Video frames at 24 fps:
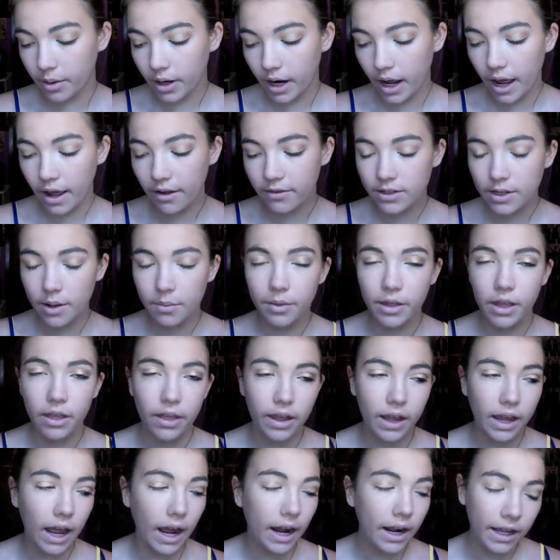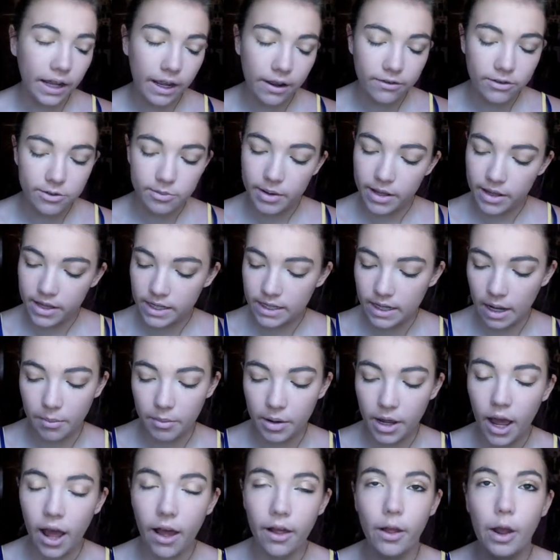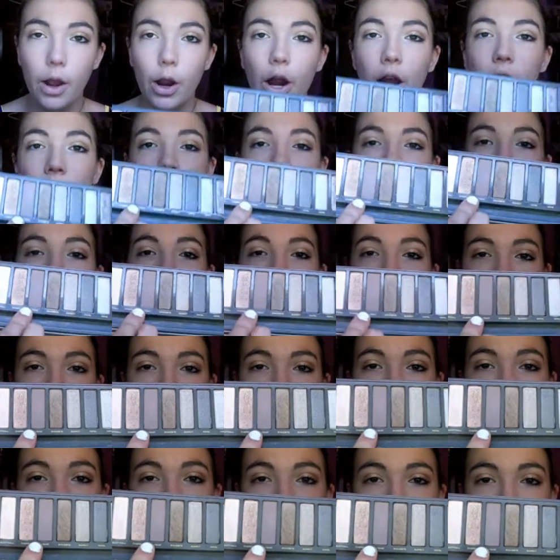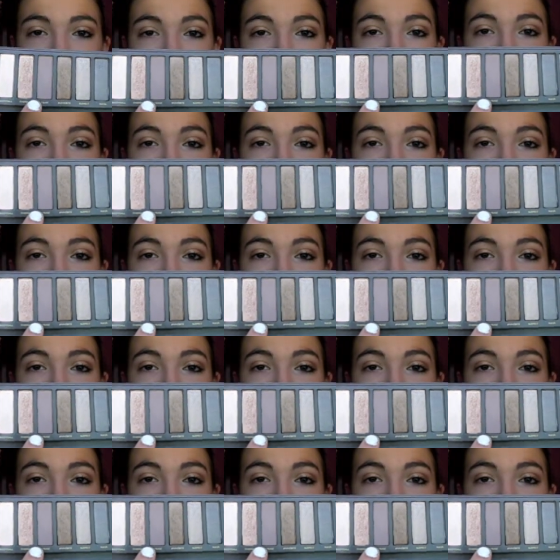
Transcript: But I have something that kind of gives me the same color, and that's